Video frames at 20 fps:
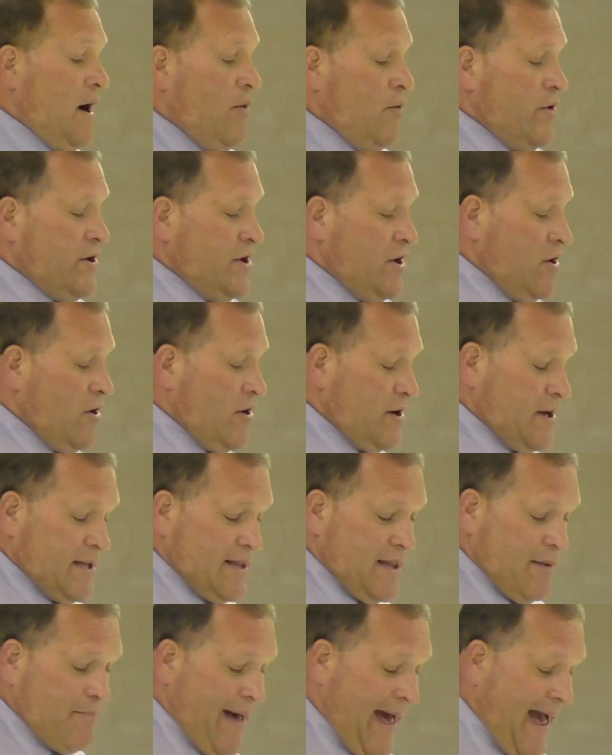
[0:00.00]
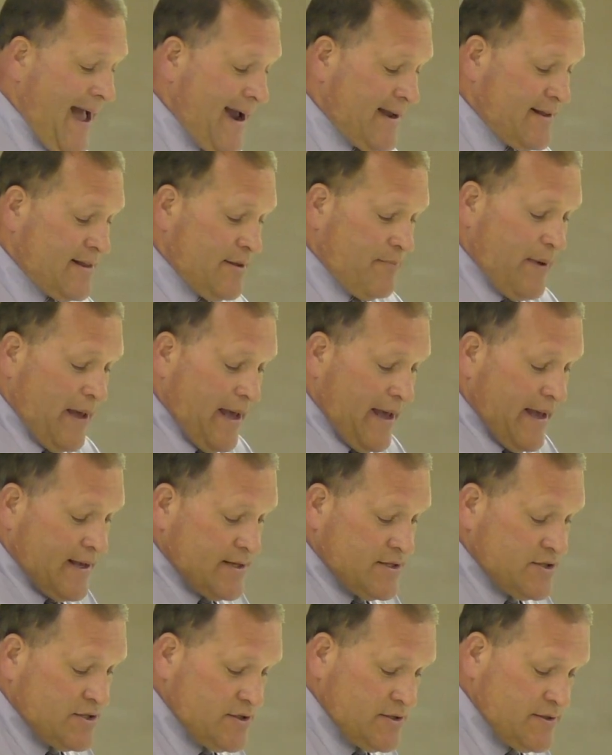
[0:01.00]
When you look at the back of the
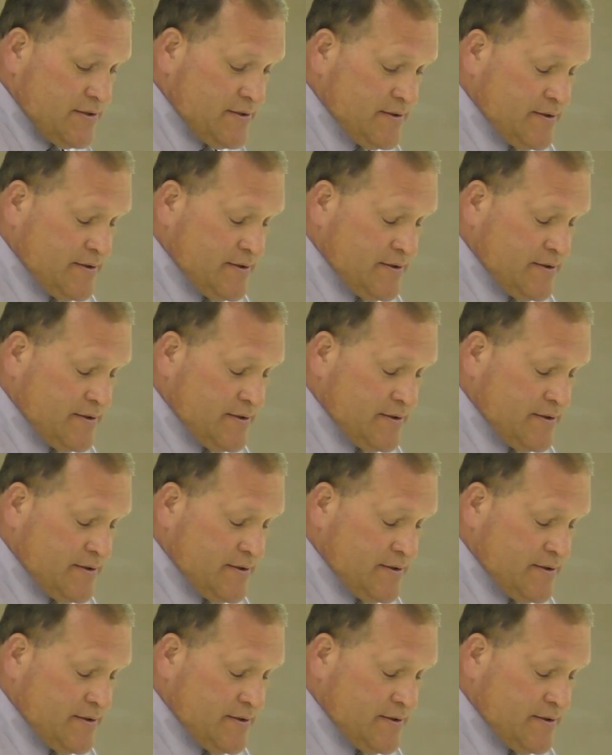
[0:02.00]
page,